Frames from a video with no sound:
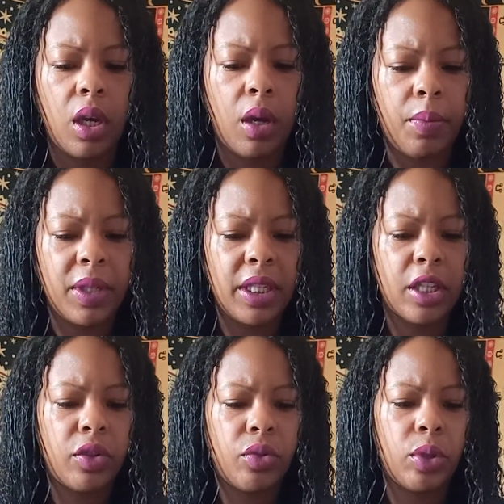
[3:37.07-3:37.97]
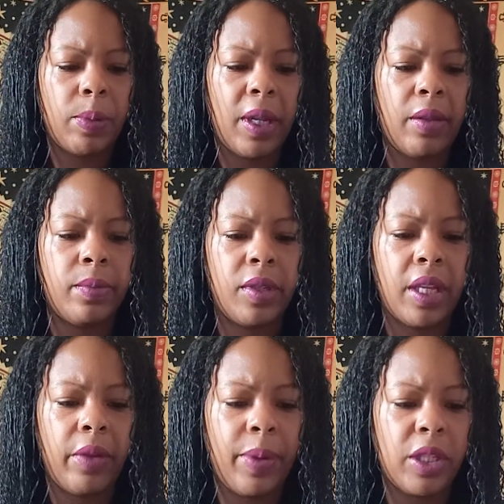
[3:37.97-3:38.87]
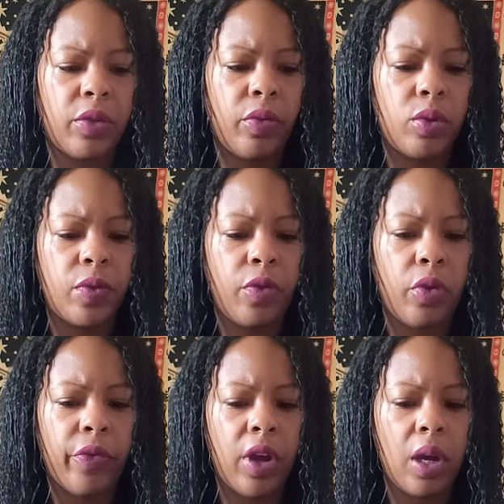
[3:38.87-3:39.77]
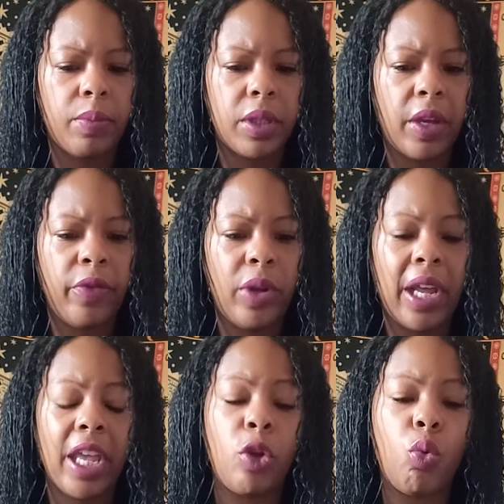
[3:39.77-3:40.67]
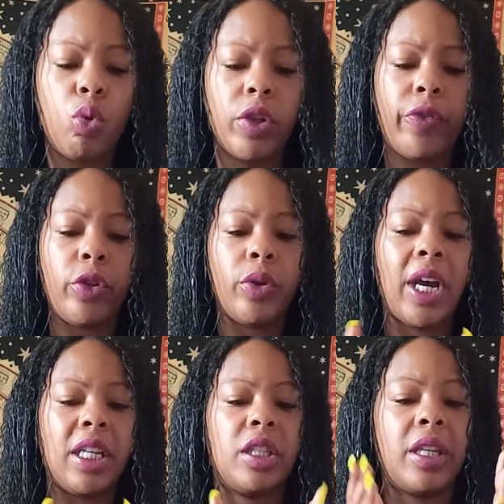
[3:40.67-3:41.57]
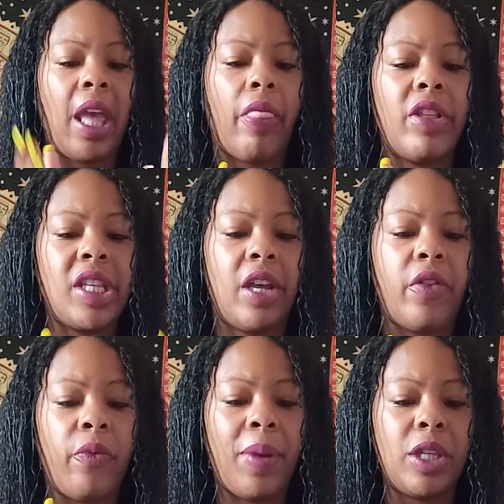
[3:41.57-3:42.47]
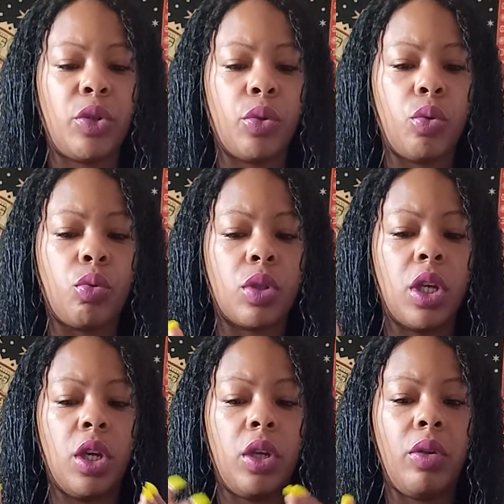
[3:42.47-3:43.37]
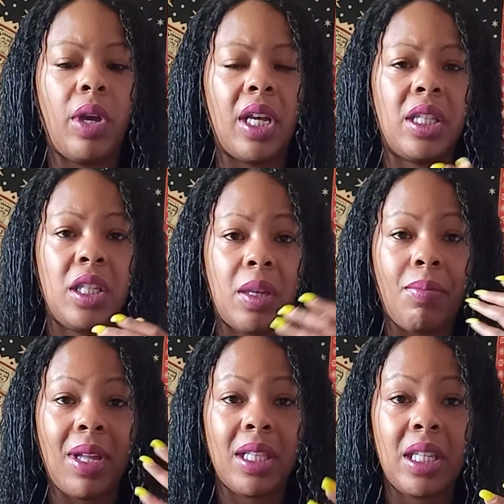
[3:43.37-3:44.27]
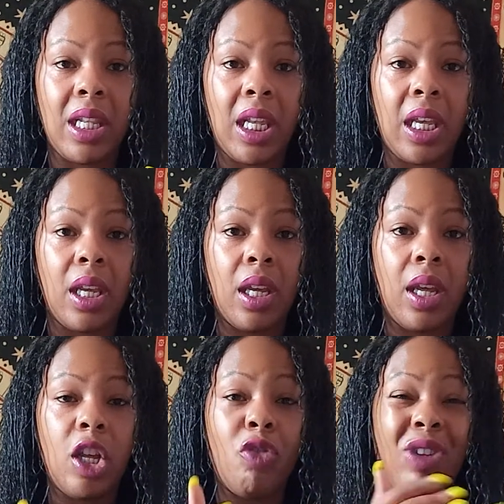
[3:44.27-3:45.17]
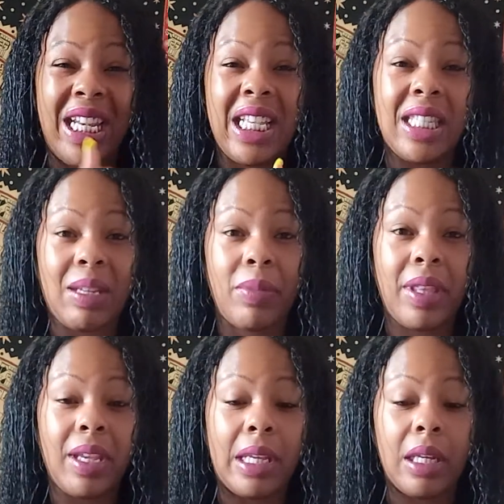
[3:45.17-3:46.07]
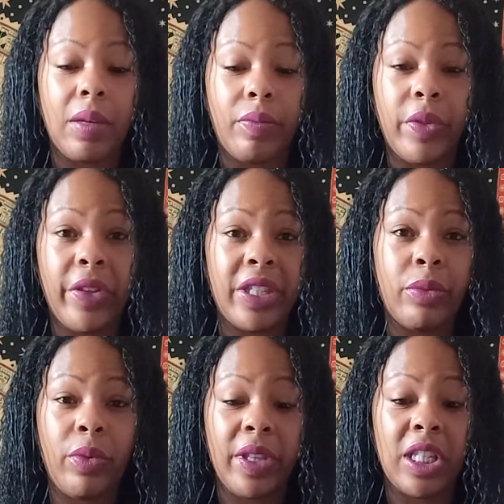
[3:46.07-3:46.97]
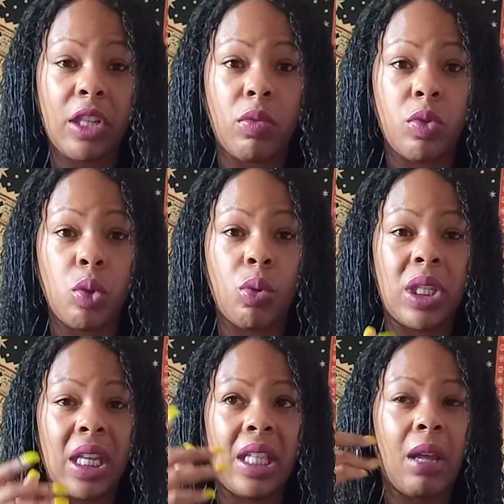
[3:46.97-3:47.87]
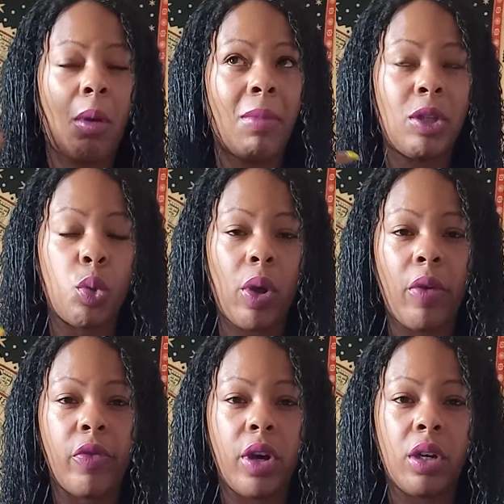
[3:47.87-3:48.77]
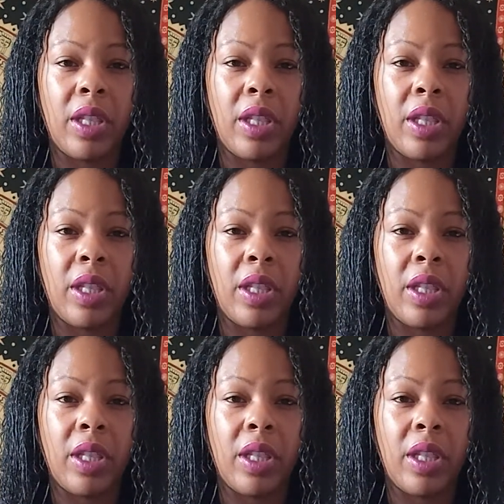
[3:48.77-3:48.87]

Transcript: But Six of Swords, Ten of Pentacles, Four of Cups. I feel like in order for you guys to get the Ten of Pentacles, you guys need to mentally release something. This with the Six of Swords, that's like my mental health card.